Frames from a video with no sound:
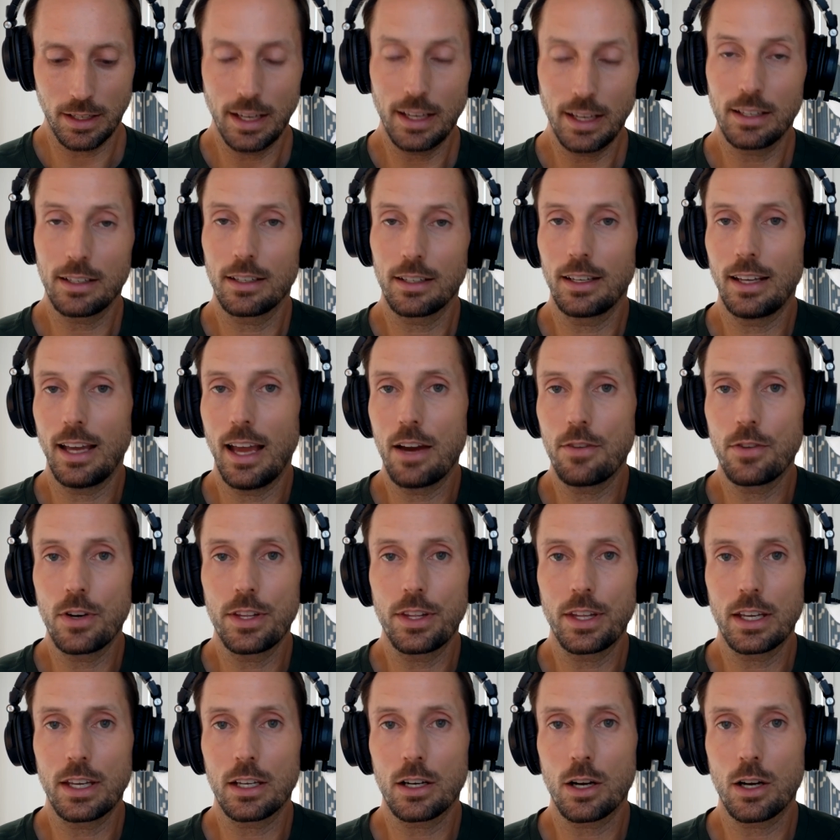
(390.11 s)
And
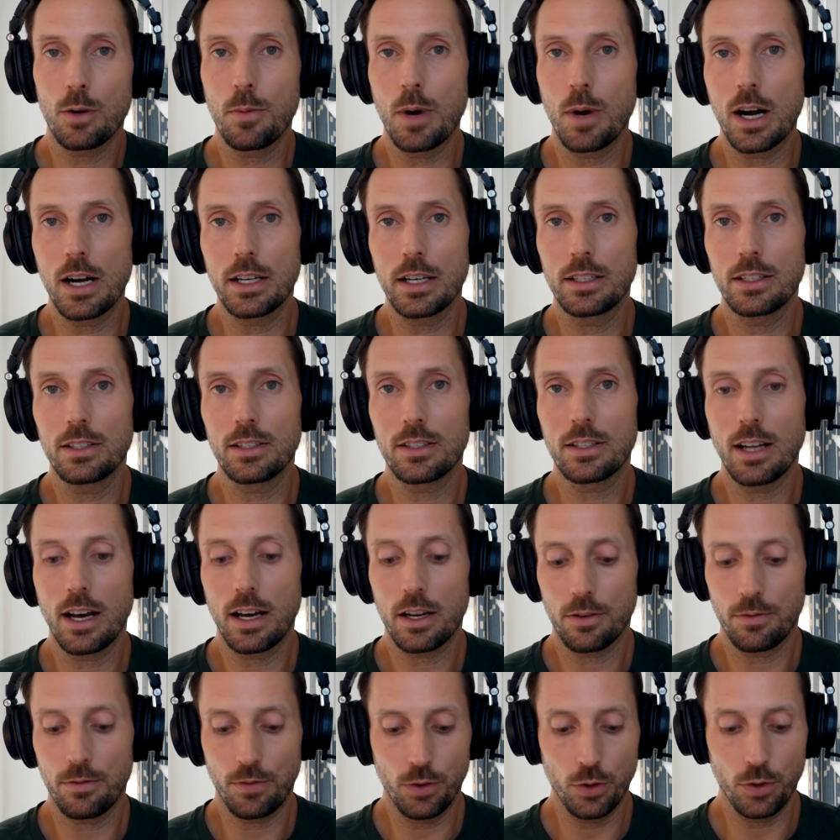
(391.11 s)
everything in our mind is not
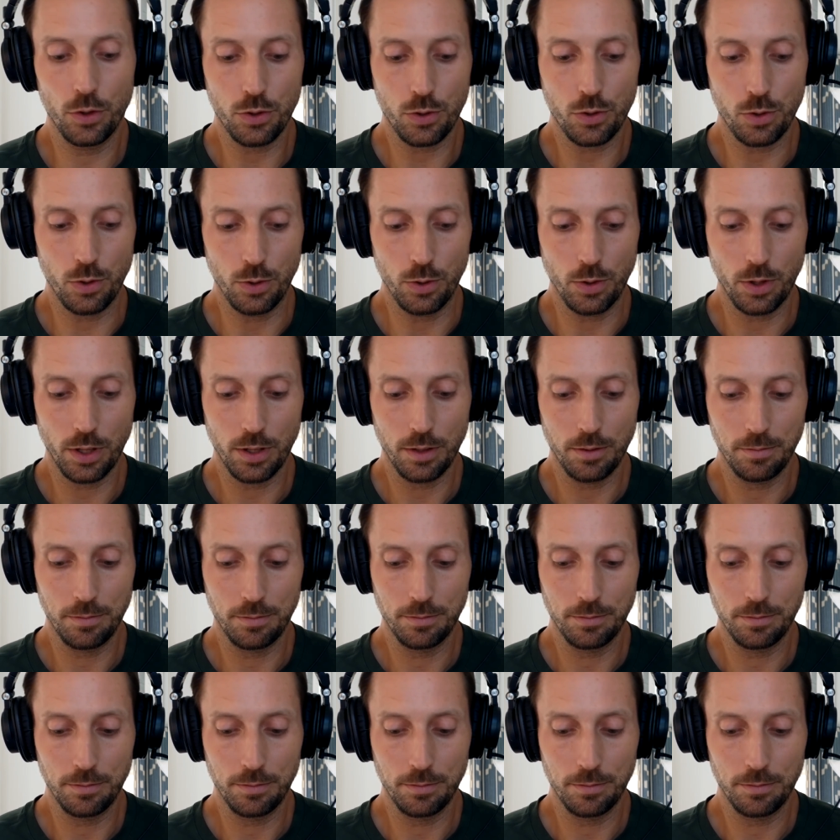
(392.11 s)
a full truth.